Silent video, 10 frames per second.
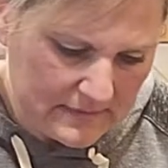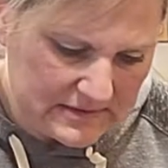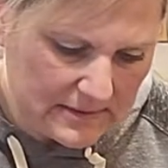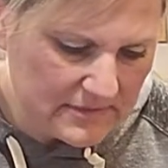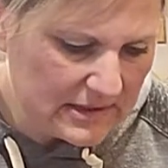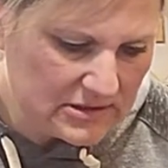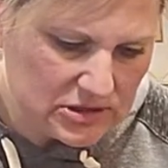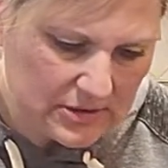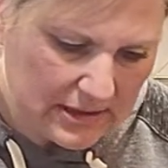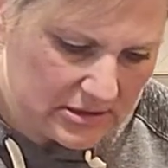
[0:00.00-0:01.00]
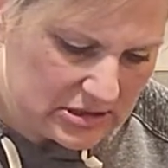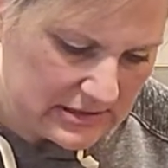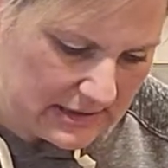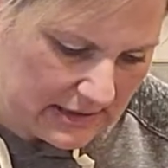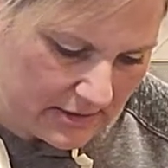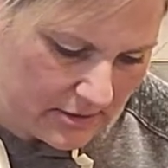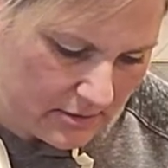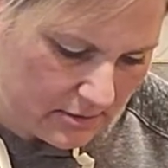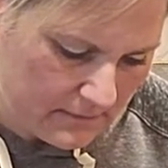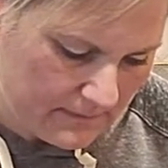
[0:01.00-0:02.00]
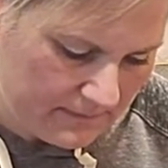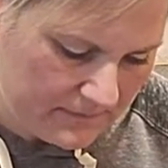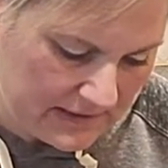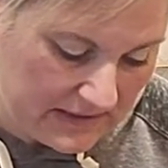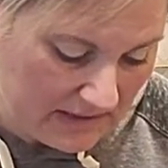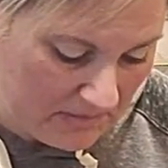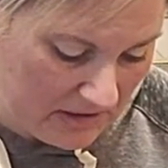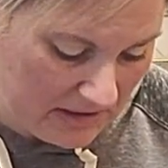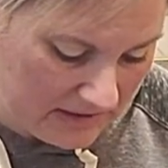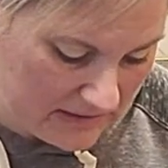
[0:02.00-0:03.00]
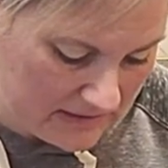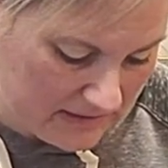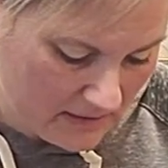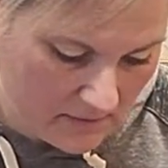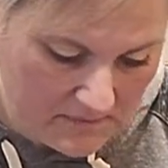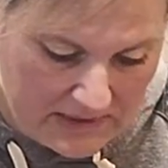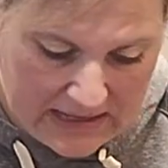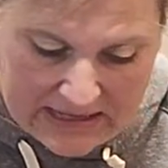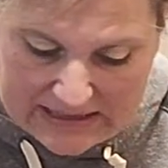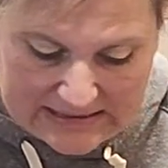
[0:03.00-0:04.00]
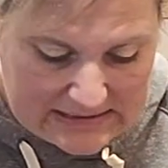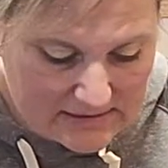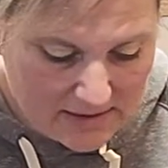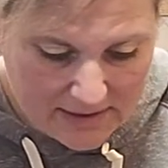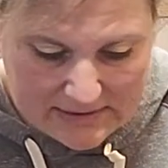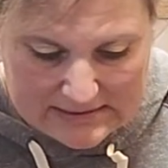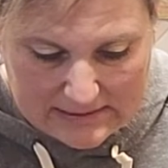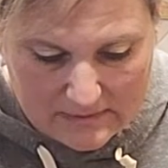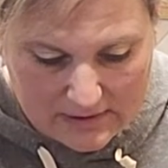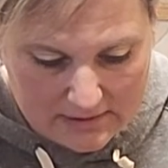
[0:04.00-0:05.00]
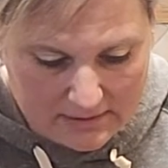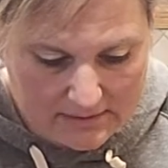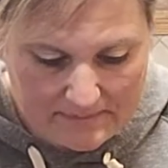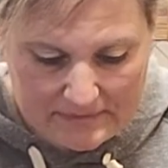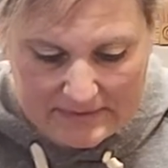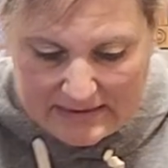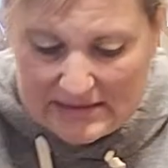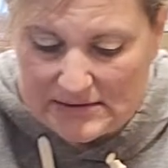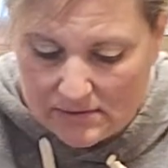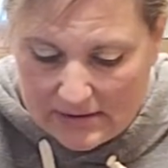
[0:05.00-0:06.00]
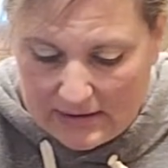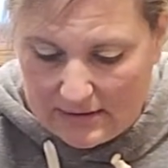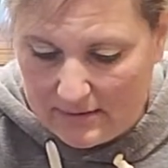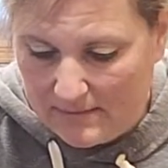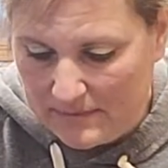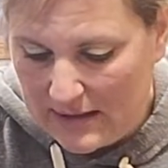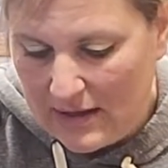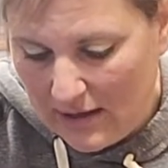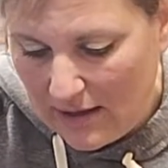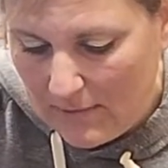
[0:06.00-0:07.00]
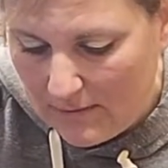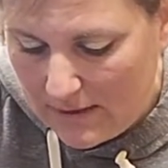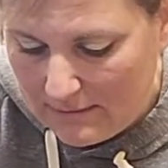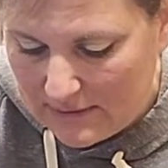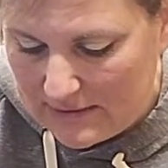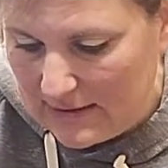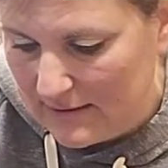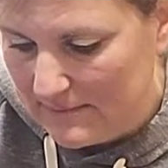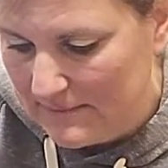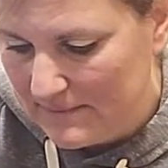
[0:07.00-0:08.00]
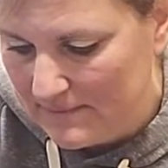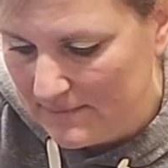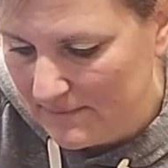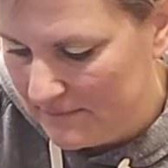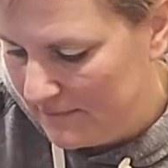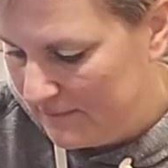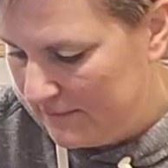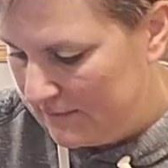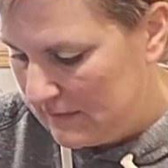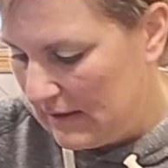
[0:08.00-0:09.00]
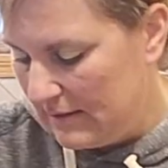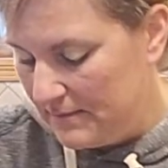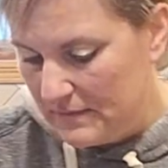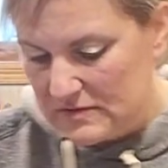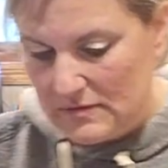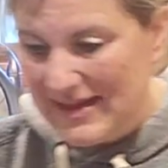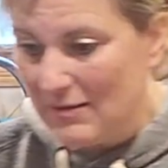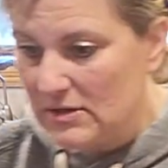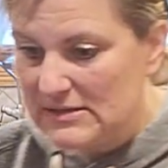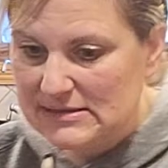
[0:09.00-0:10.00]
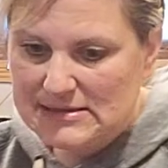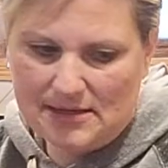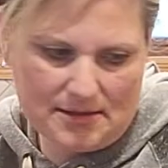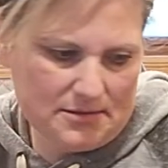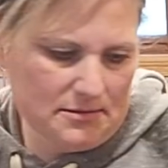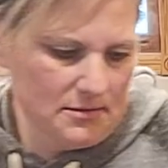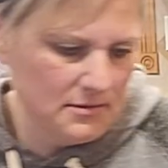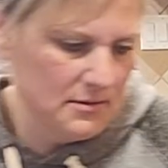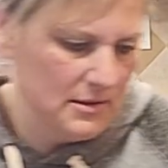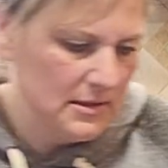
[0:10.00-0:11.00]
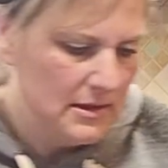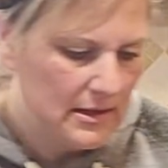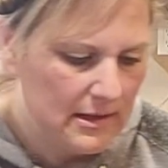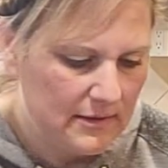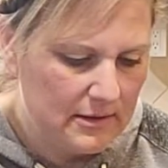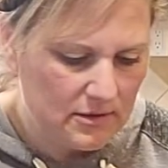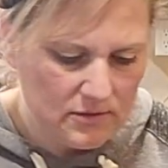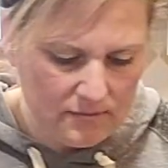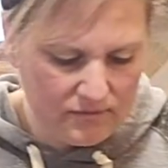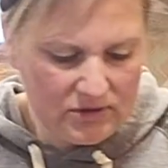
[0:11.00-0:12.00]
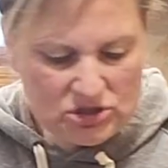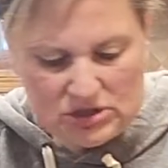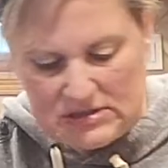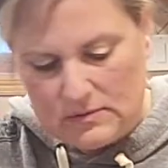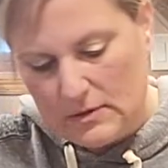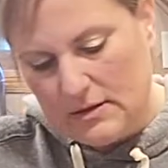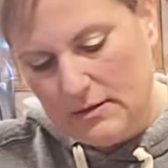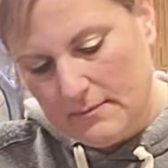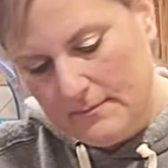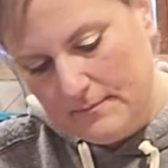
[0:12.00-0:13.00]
Some things you got to just let go. And I'm going to let this go because it's not the same color, and it's okay. I'm all right with that. Okay, so that one's done, and then I'll finish this one up.